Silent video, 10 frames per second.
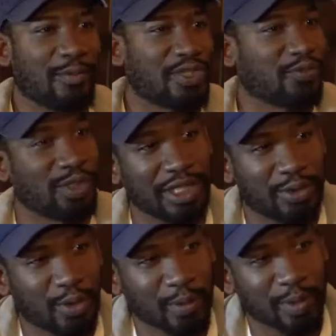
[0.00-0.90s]
think what's really
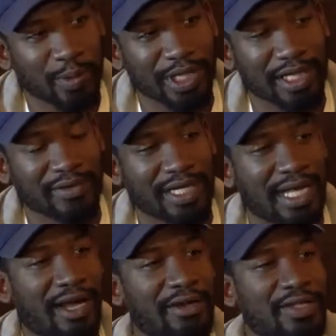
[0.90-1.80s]
cool we're working on right
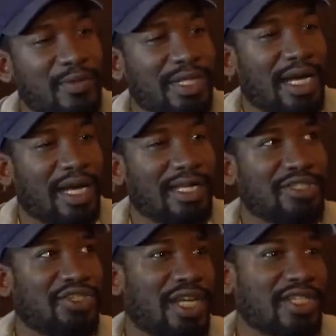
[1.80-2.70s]
now is we
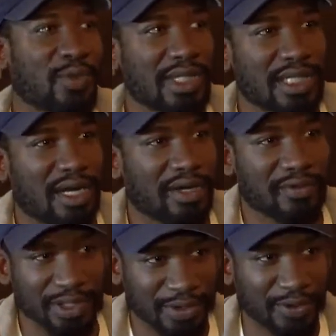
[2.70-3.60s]
uh, just worked on a
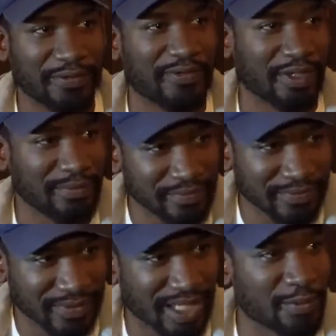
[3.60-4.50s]
really cool film
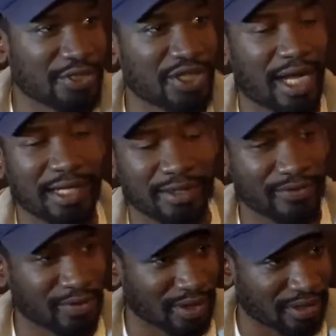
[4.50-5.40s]
that we shot here in
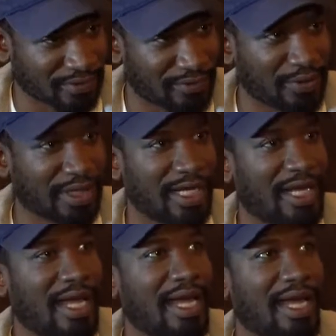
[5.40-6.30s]
Fort Lauderdale,
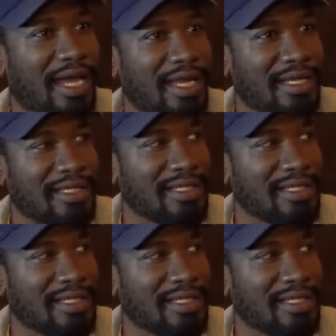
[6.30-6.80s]
Florida, and um,